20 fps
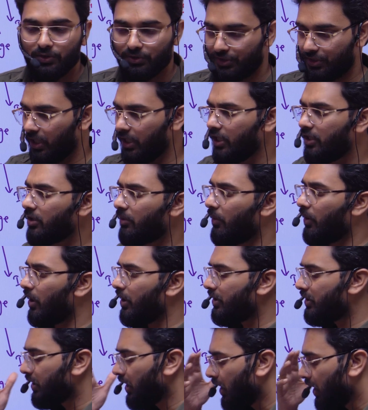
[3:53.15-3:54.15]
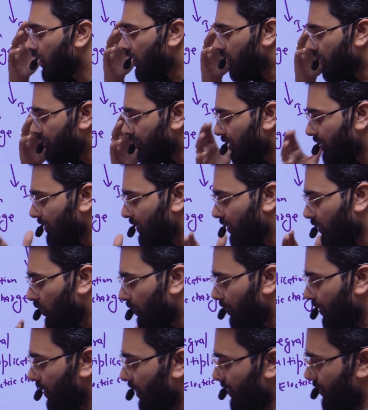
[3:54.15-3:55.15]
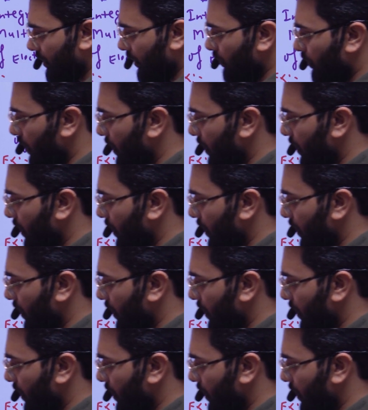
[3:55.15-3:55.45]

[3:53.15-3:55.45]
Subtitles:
studied about conservation of energy. What is